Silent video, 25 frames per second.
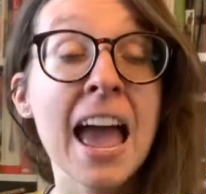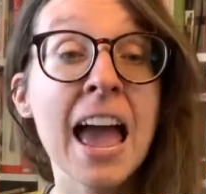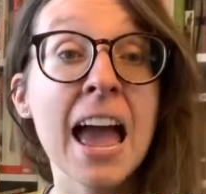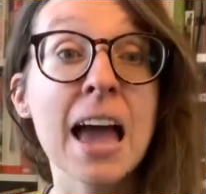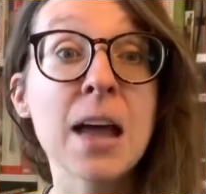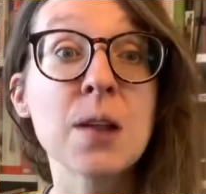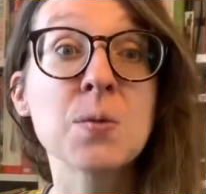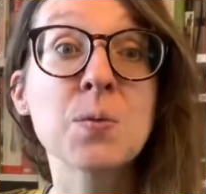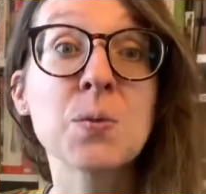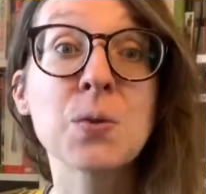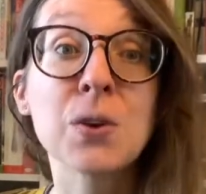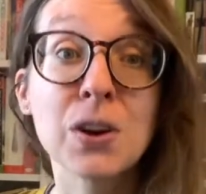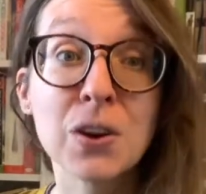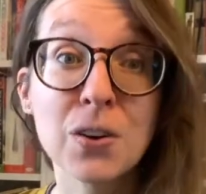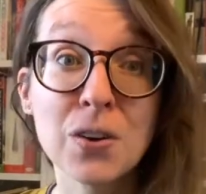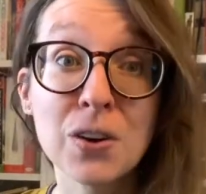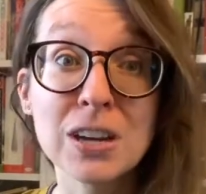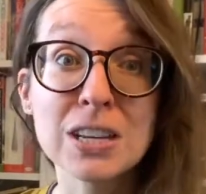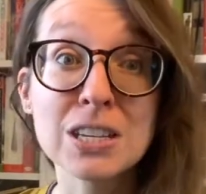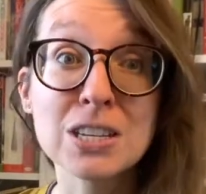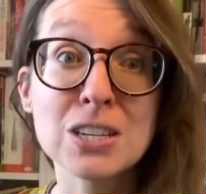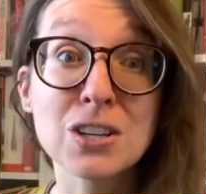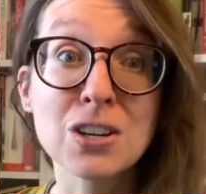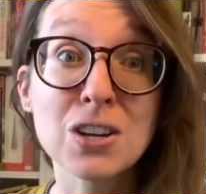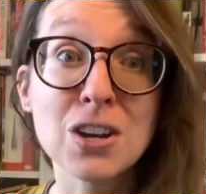and we're
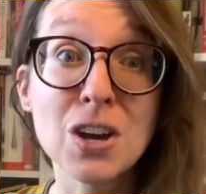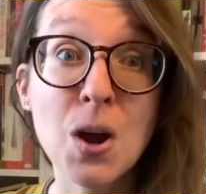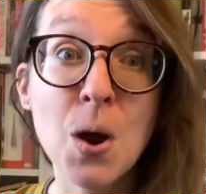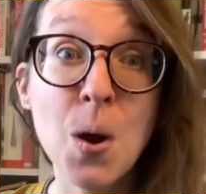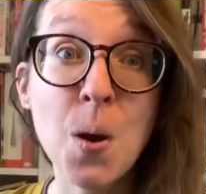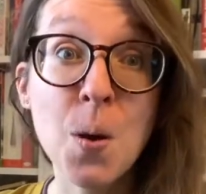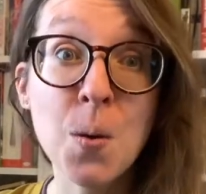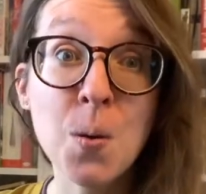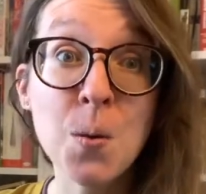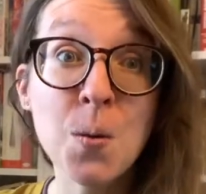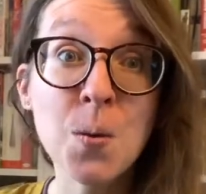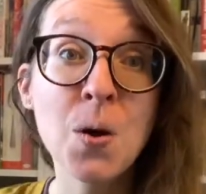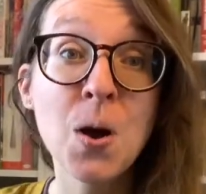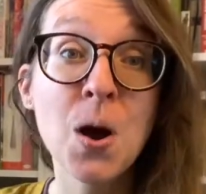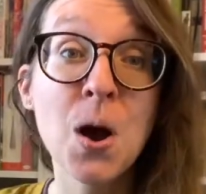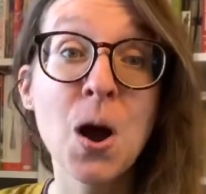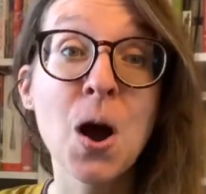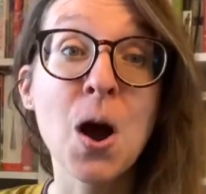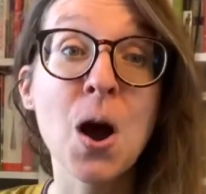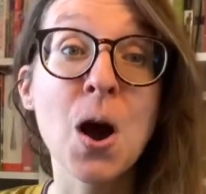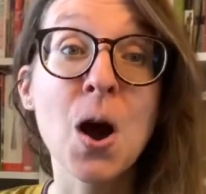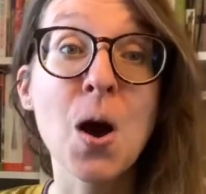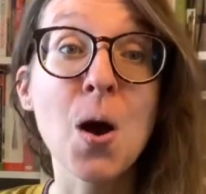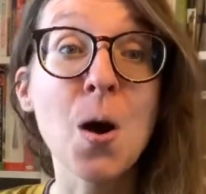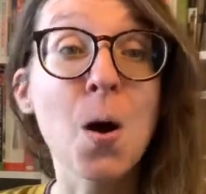going to go
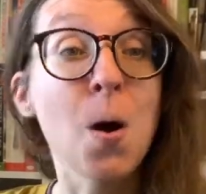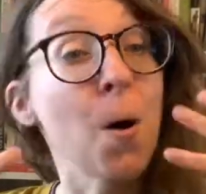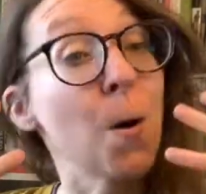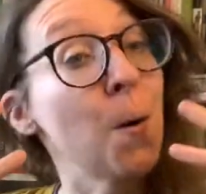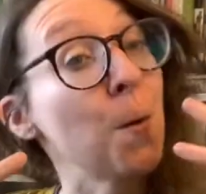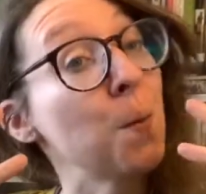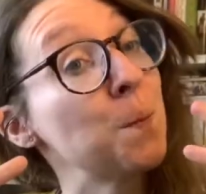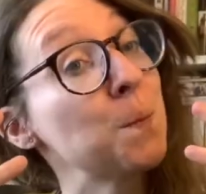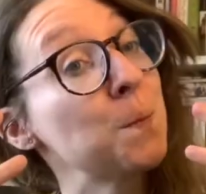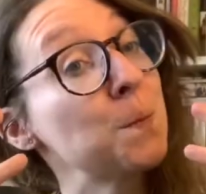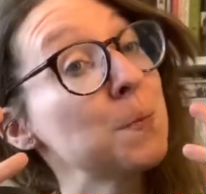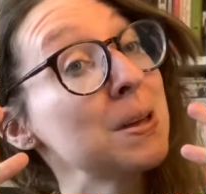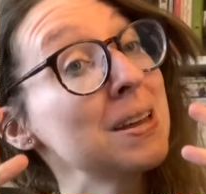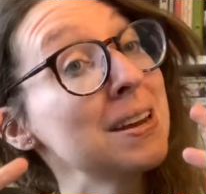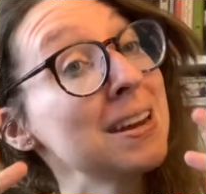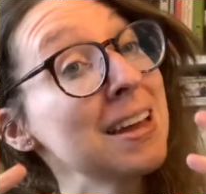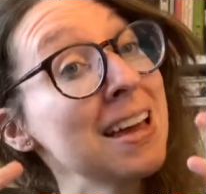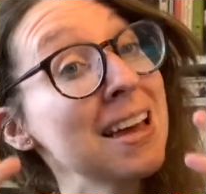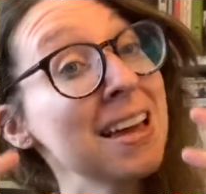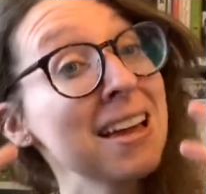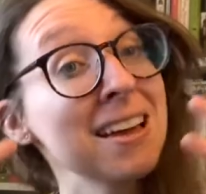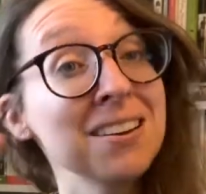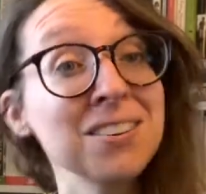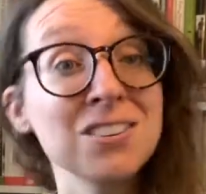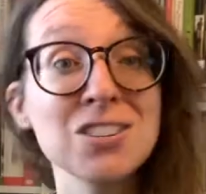open
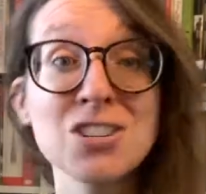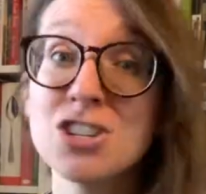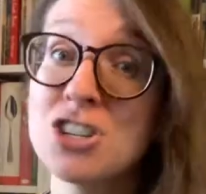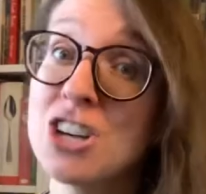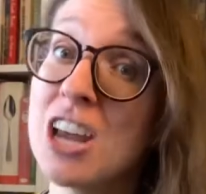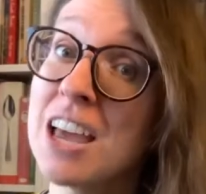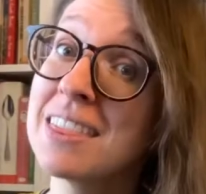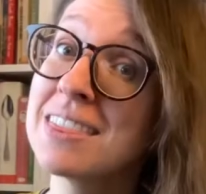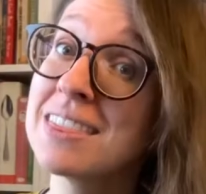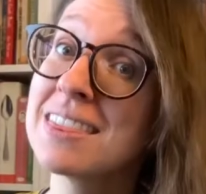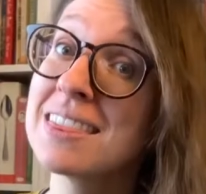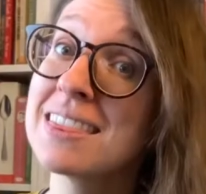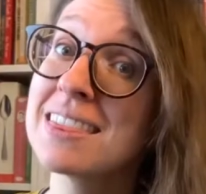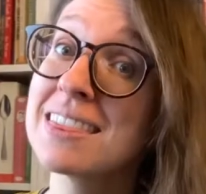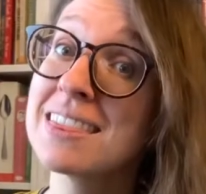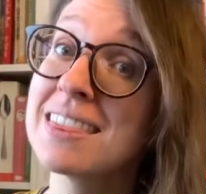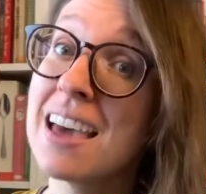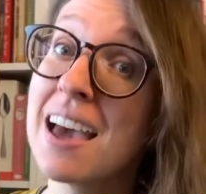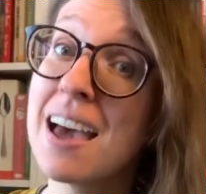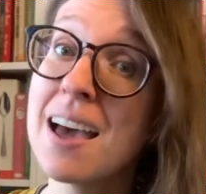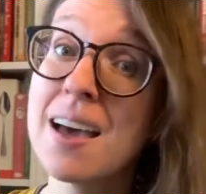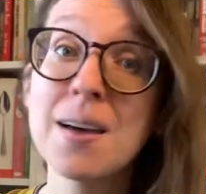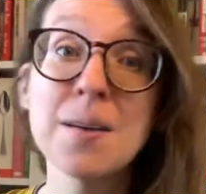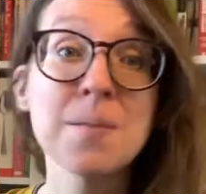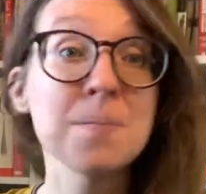and shut
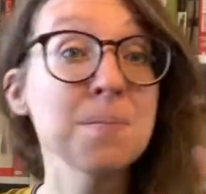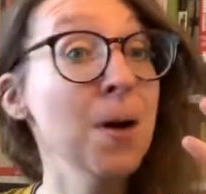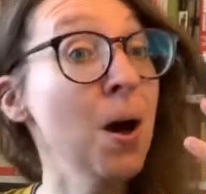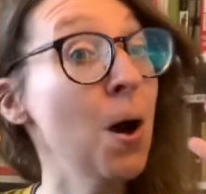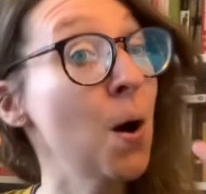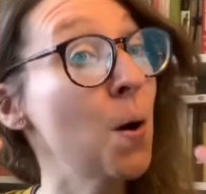them,